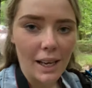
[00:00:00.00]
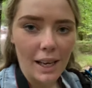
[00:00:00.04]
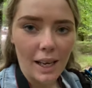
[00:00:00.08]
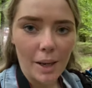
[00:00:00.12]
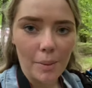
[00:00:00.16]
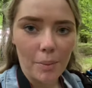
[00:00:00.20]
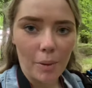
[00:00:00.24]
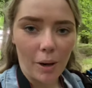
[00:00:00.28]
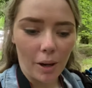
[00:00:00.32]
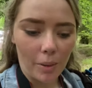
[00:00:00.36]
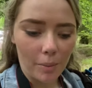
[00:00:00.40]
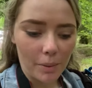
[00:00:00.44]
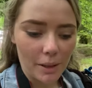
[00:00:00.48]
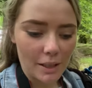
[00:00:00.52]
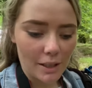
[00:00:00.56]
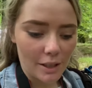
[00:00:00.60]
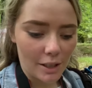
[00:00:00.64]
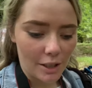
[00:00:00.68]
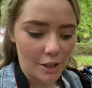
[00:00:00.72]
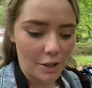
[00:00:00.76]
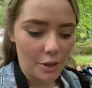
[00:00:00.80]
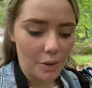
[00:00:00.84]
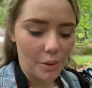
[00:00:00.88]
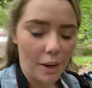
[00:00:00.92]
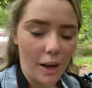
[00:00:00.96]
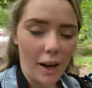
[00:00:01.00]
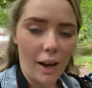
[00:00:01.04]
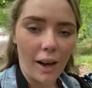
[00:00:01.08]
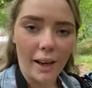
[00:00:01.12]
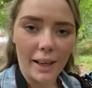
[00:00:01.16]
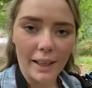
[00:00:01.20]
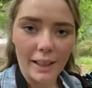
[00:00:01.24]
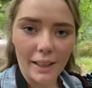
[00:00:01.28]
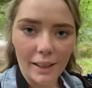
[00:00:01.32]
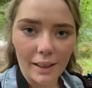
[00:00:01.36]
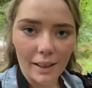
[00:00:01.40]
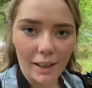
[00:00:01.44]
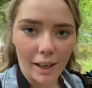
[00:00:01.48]
It brought me to a
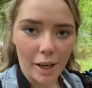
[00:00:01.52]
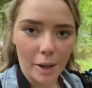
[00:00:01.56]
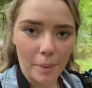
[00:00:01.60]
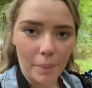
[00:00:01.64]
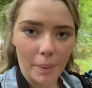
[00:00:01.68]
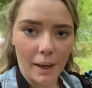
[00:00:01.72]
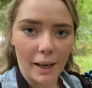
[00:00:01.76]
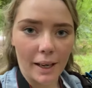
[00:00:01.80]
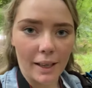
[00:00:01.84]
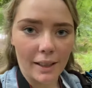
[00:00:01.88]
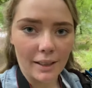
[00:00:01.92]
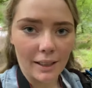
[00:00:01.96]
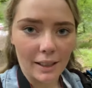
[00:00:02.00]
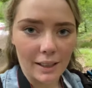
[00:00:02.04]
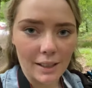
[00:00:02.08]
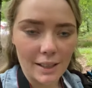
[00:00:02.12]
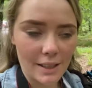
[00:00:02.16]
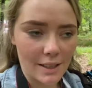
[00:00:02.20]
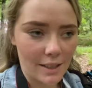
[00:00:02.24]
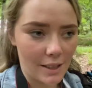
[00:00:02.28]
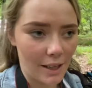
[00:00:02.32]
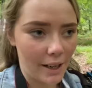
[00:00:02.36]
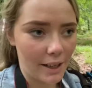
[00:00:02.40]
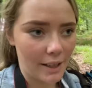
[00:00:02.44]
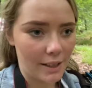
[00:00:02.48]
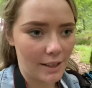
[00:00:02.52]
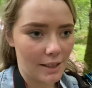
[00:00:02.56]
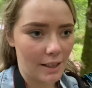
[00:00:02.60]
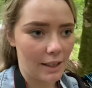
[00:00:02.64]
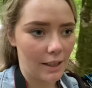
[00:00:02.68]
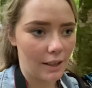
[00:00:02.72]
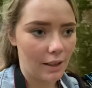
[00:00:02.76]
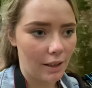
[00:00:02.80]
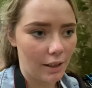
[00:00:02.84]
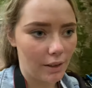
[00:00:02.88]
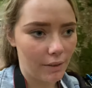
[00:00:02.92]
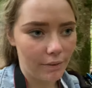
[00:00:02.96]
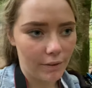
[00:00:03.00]
hiking car park that starts
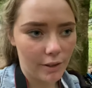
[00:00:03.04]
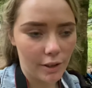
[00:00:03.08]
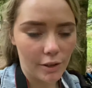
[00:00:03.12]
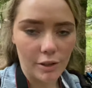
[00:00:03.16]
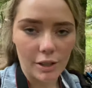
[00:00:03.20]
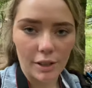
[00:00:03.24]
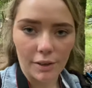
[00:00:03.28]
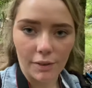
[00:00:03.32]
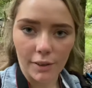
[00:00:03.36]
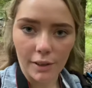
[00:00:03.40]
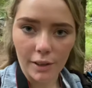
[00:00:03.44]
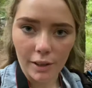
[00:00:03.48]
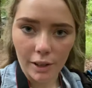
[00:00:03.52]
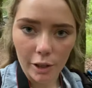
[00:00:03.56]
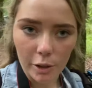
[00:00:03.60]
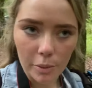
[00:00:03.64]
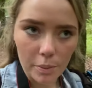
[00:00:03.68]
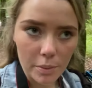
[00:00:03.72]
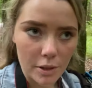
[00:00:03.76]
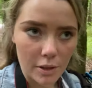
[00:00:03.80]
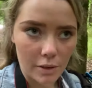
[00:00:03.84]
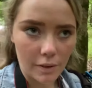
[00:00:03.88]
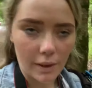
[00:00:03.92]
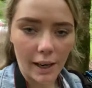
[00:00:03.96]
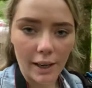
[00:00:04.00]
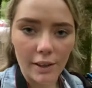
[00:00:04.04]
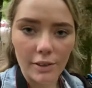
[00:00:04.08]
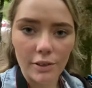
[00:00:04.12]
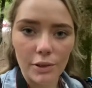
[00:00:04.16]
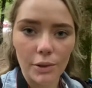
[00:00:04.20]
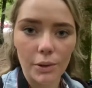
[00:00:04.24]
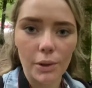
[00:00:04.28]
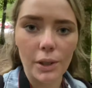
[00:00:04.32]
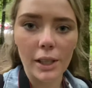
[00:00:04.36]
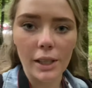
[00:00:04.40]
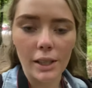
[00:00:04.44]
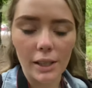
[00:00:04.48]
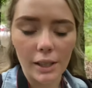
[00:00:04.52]
like a few different loops around
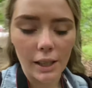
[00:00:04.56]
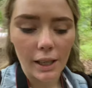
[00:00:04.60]
Twerk.